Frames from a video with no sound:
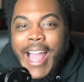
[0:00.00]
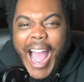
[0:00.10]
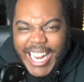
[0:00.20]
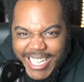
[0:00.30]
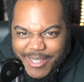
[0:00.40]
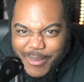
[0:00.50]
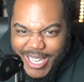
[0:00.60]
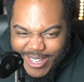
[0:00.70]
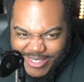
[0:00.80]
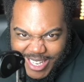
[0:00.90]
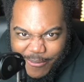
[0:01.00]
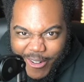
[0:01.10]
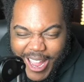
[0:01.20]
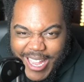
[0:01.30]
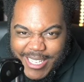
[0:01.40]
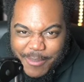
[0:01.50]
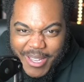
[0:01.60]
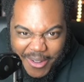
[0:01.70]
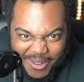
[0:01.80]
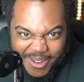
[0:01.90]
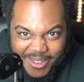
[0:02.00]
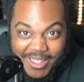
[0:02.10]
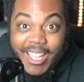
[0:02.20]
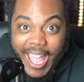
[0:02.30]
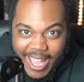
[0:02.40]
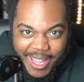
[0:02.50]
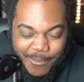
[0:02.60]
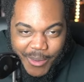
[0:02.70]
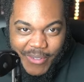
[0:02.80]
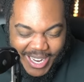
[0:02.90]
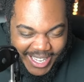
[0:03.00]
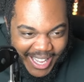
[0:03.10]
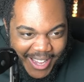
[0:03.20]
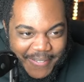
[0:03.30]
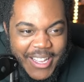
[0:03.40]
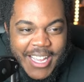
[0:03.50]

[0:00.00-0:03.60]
I need some DLC for ASBR, the game, the fighting game.